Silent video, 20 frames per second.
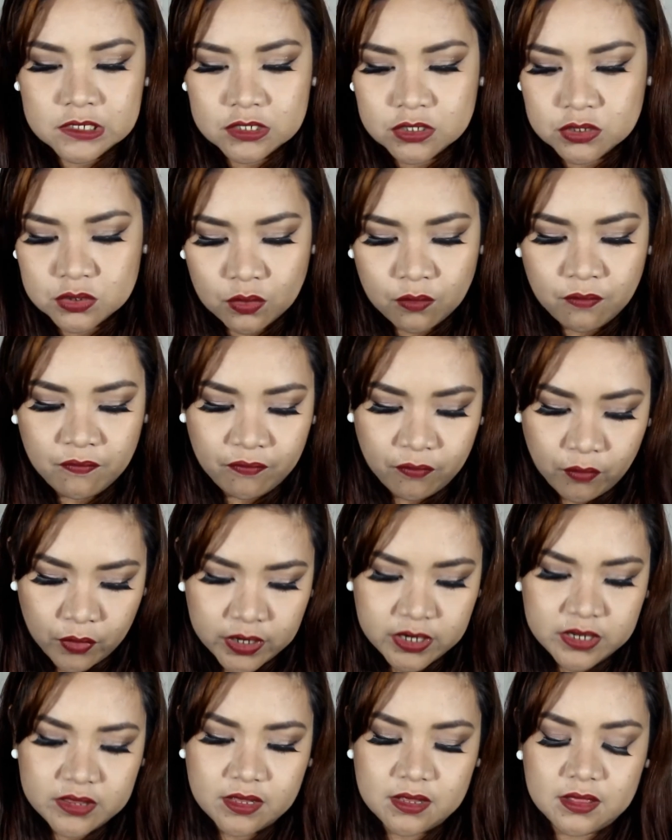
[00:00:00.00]
So
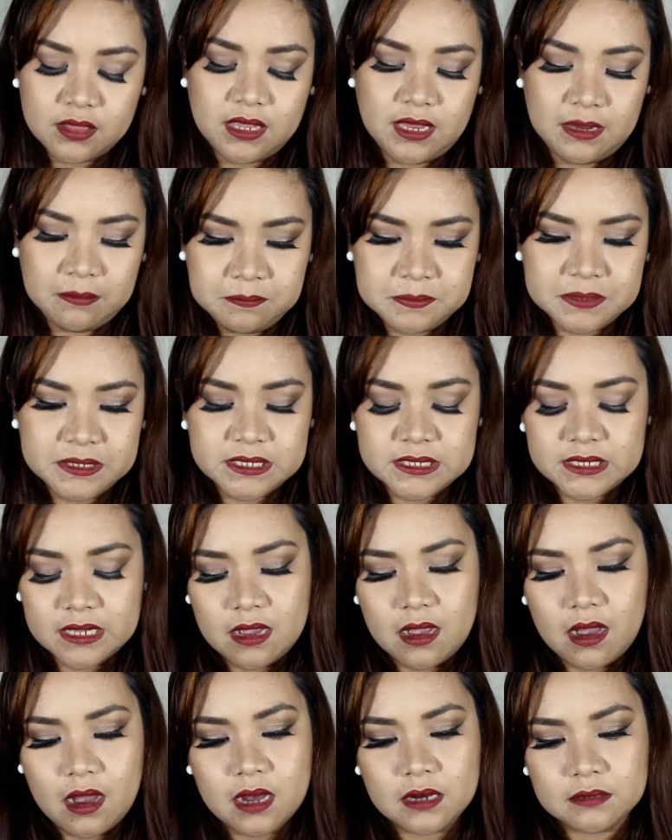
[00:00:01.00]
for the lips,
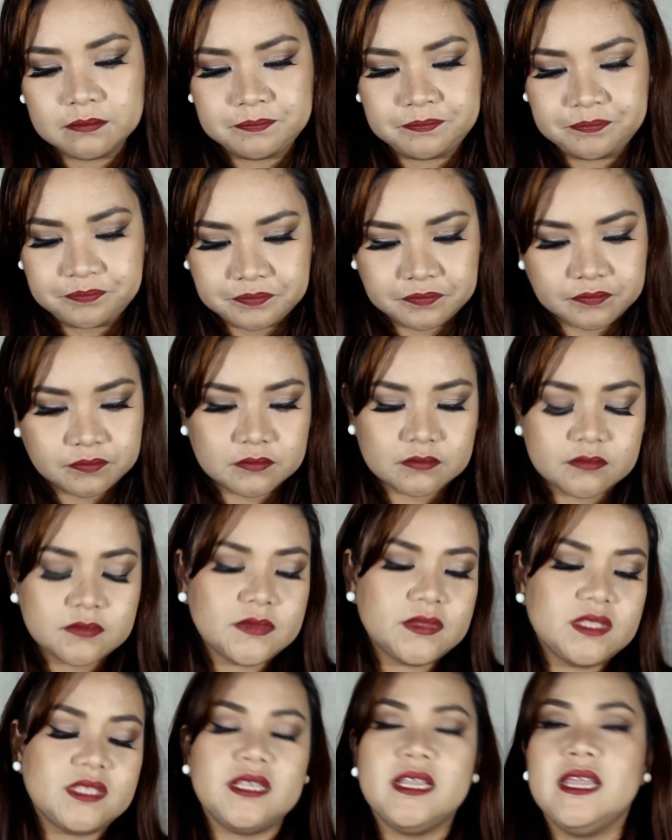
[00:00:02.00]

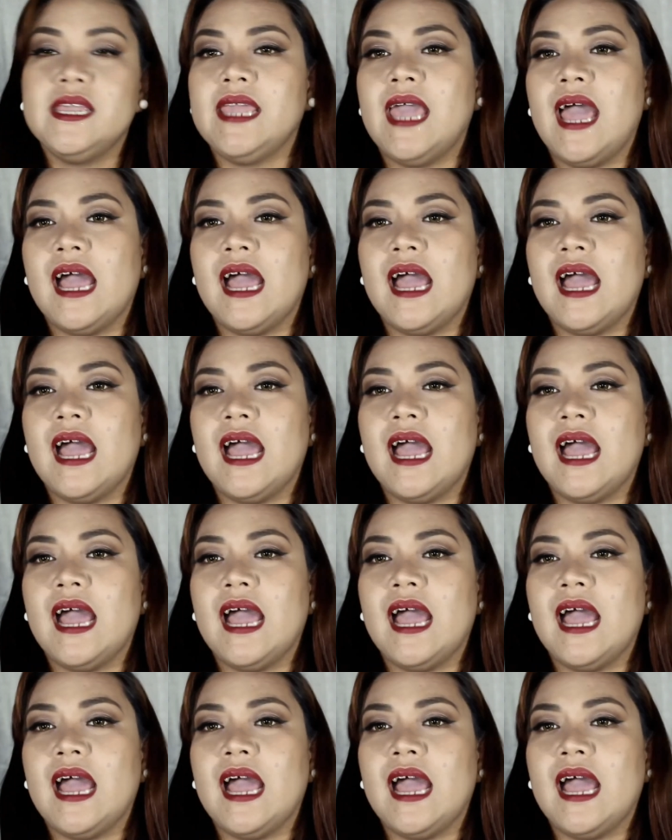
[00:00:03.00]
I